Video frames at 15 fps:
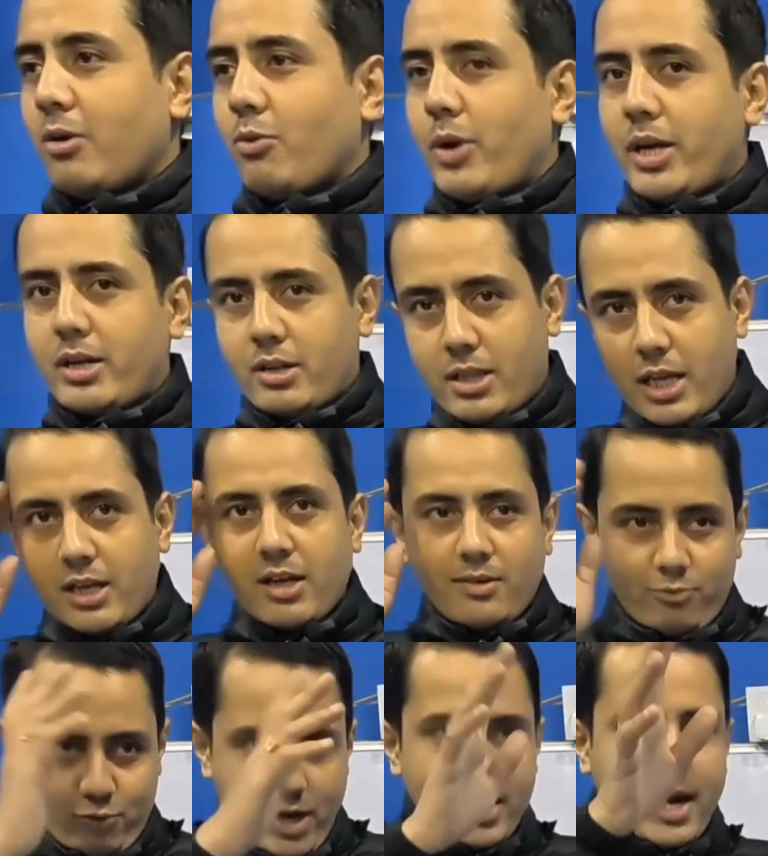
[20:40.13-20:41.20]
we think
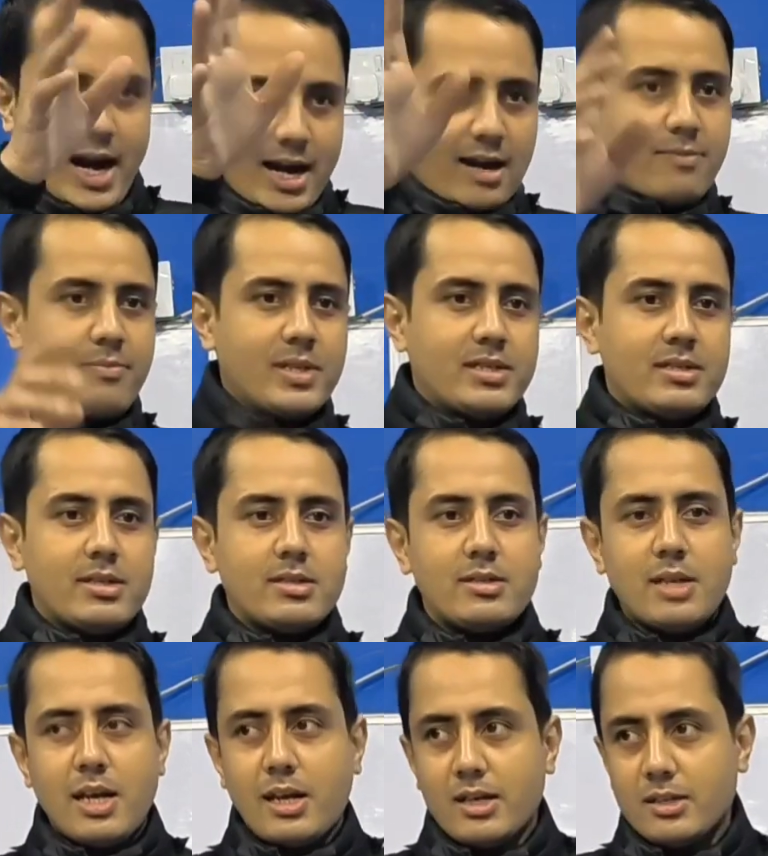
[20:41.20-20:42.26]
of one kind of
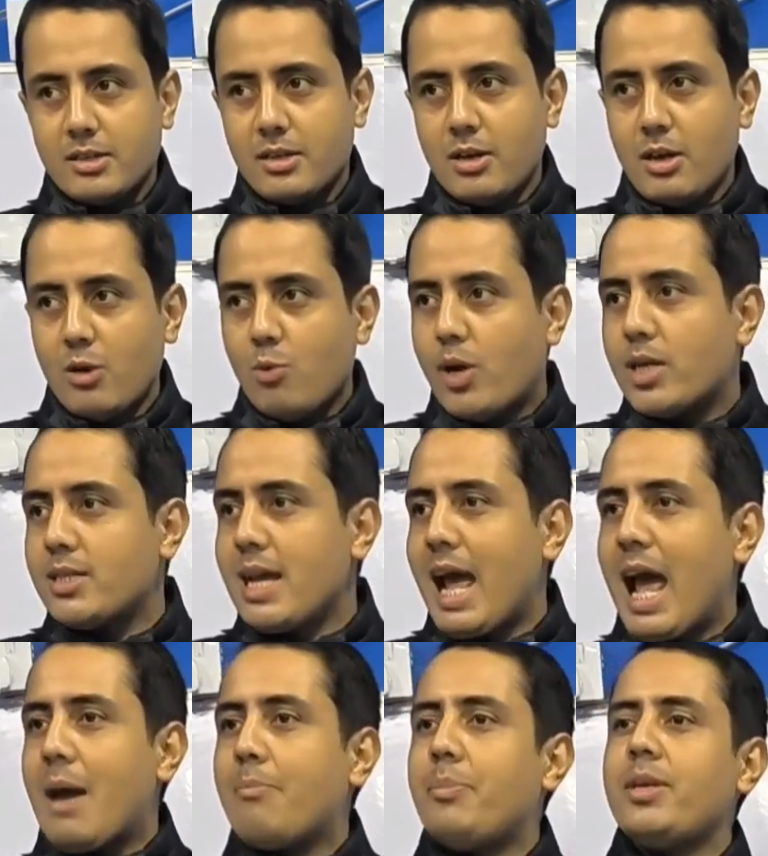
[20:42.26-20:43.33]
business, I guess. What does
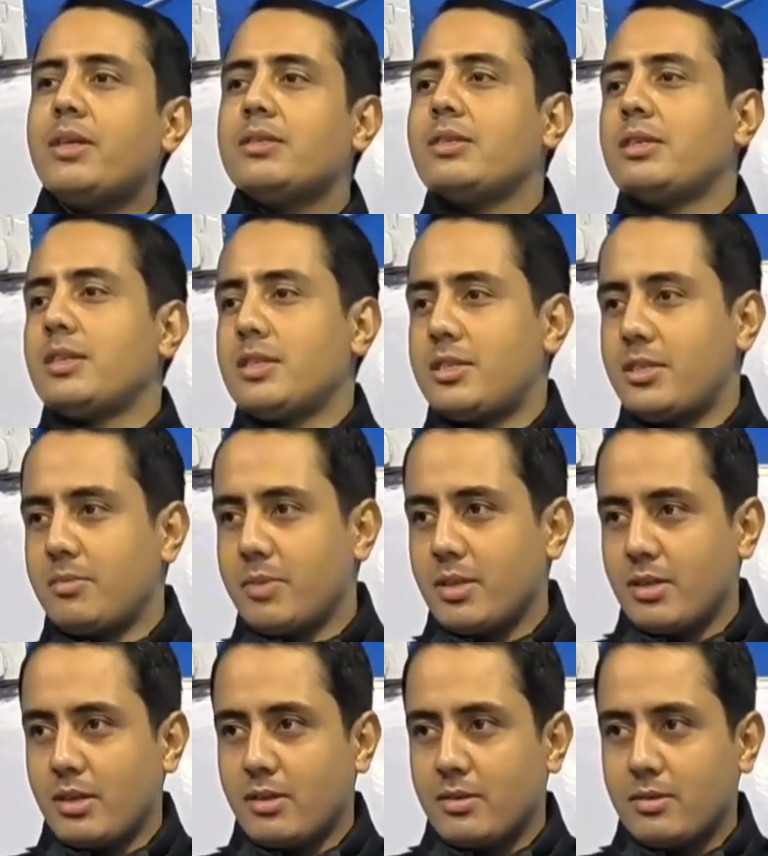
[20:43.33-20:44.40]
happiness industry
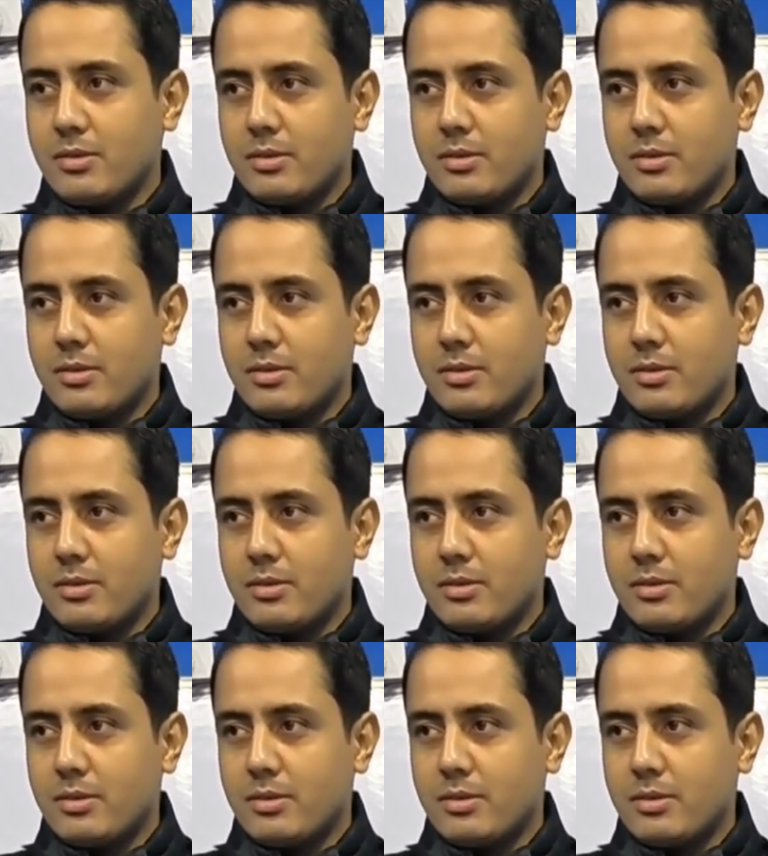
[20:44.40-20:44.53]
mean?